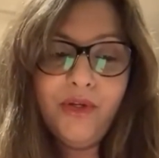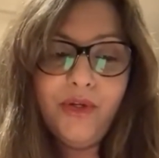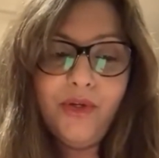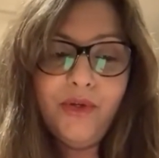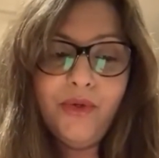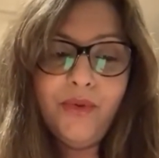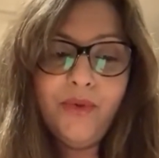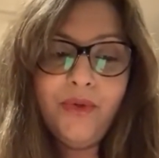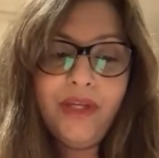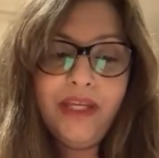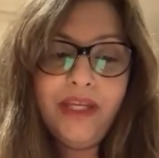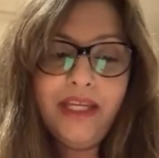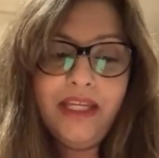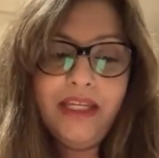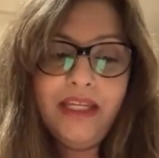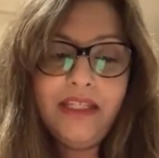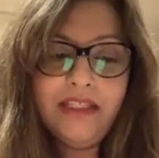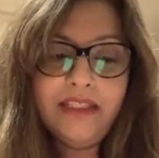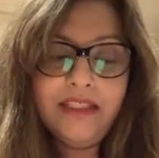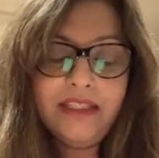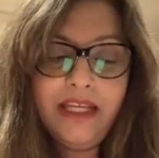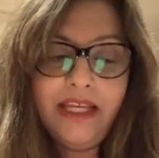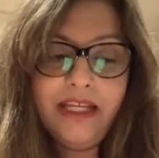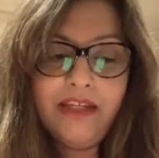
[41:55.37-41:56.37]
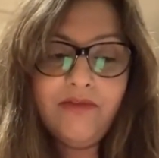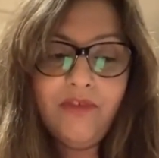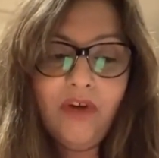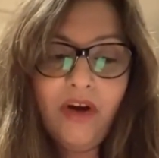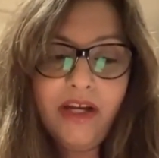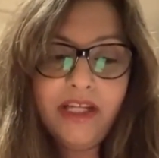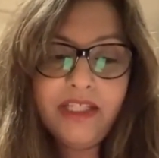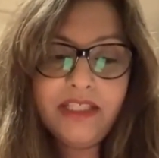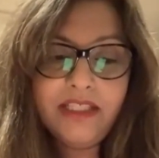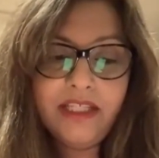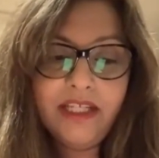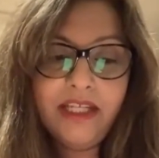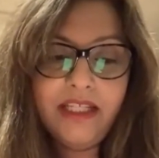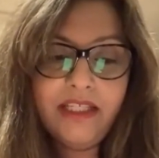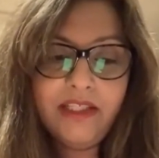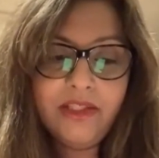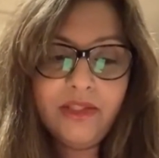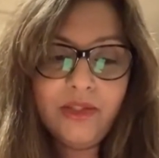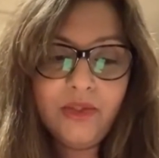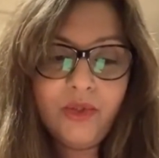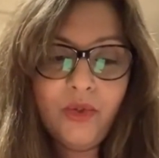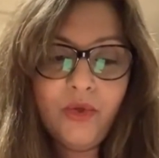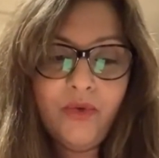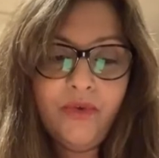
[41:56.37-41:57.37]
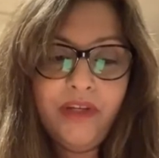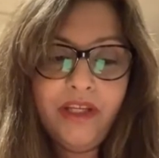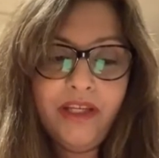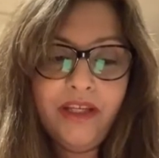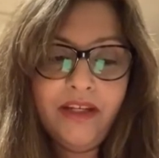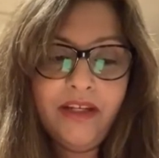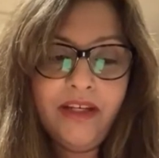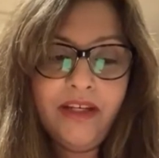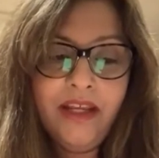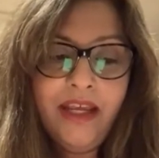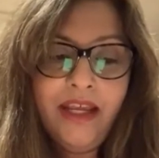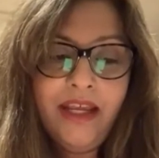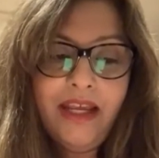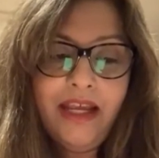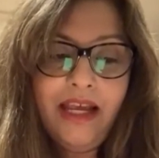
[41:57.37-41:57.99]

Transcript: who is a writer, historian,